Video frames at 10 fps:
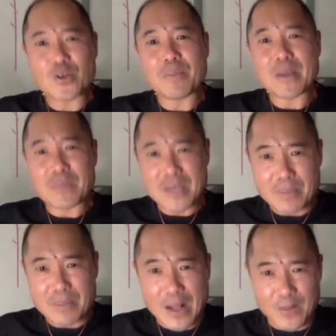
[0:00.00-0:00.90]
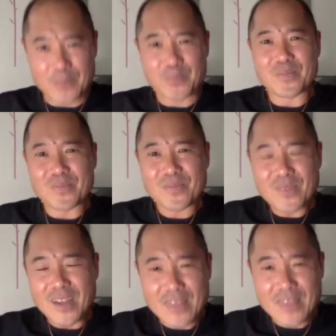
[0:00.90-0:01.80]
may be about
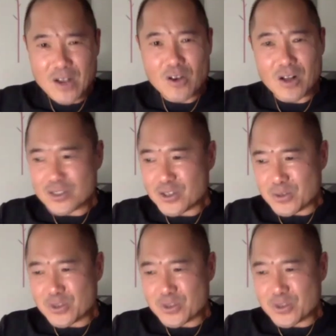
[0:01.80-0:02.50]
on that call too.